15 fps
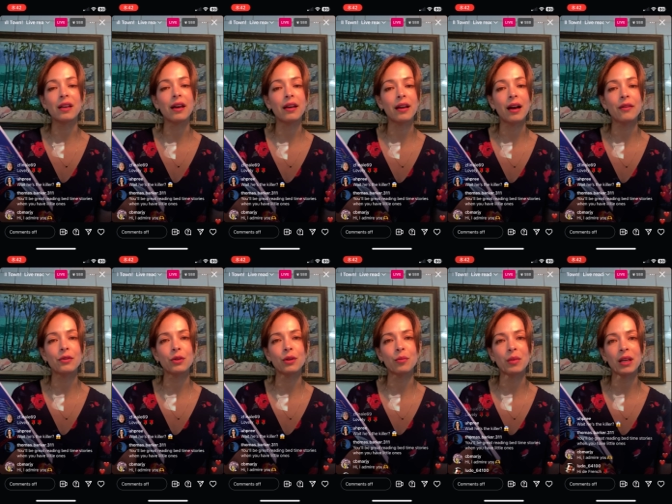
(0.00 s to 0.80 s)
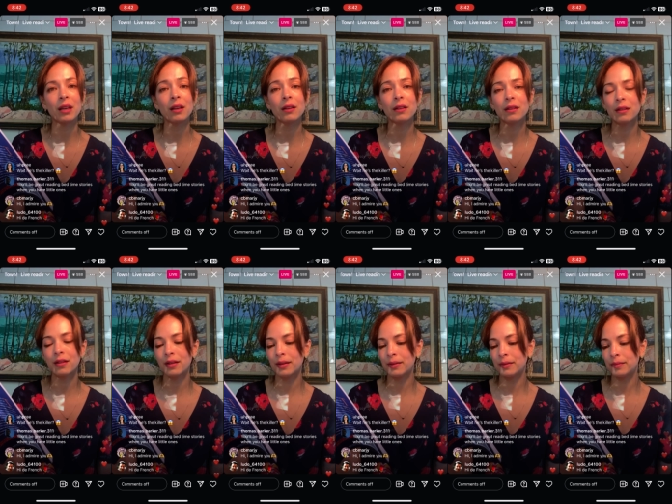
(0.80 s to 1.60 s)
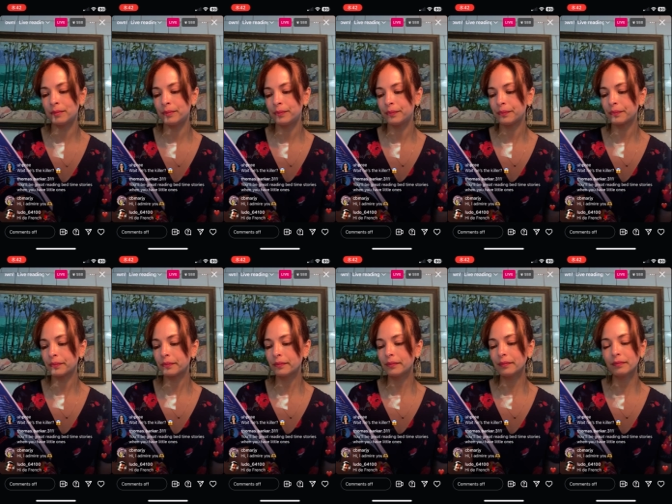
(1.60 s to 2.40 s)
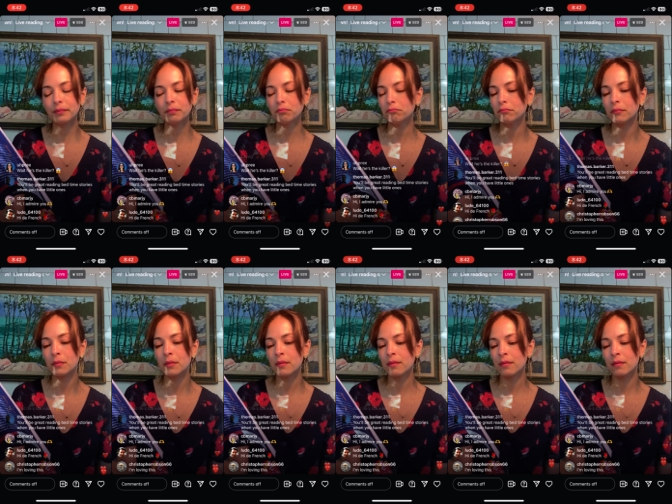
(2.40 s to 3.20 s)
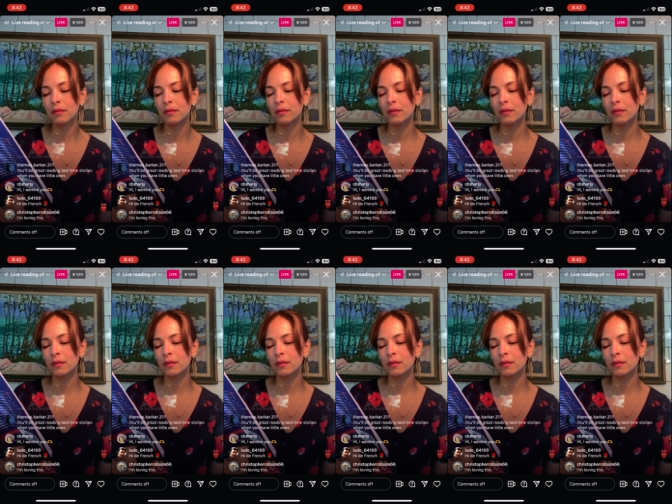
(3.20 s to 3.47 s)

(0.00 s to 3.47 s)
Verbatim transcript: Why did you do it? she said after a minute.